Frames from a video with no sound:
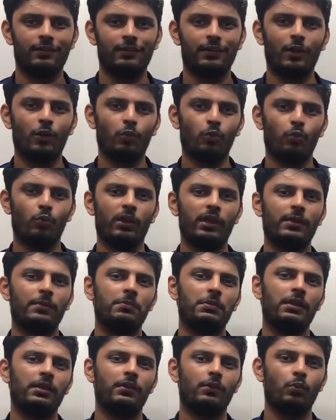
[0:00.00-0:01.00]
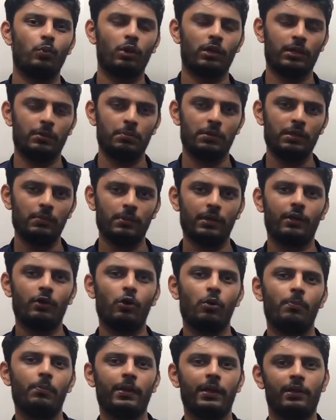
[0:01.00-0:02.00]
Now, what I mean by
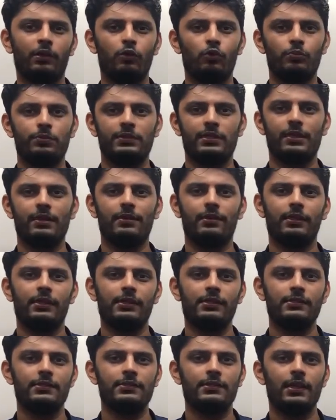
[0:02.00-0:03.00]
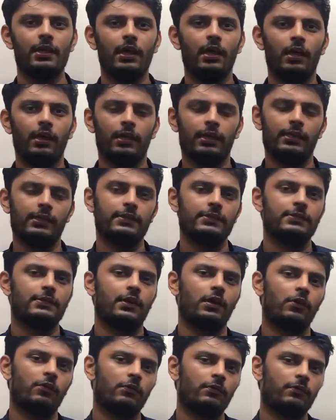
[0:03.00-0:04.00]
compact group set is
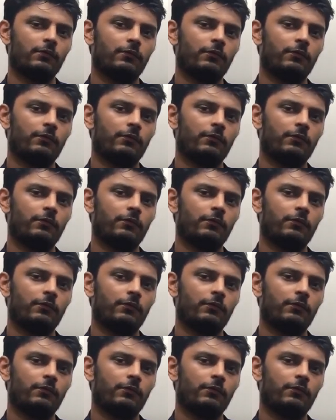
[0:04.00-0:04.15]
a